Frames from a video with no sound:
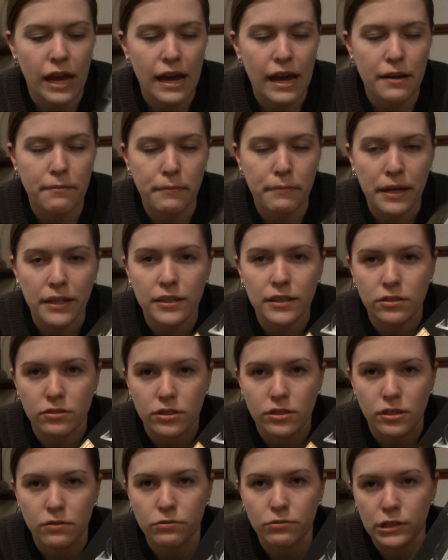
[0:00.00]
can manage
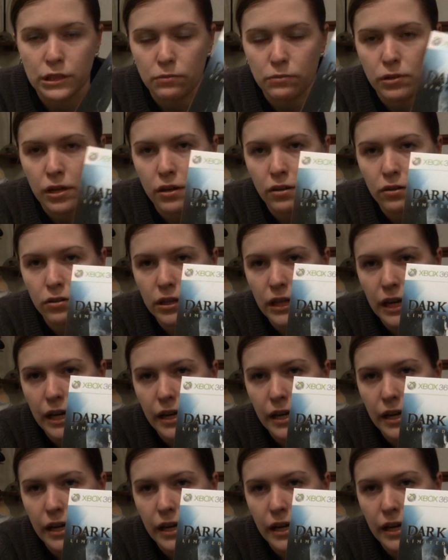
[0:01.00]
yourself really well,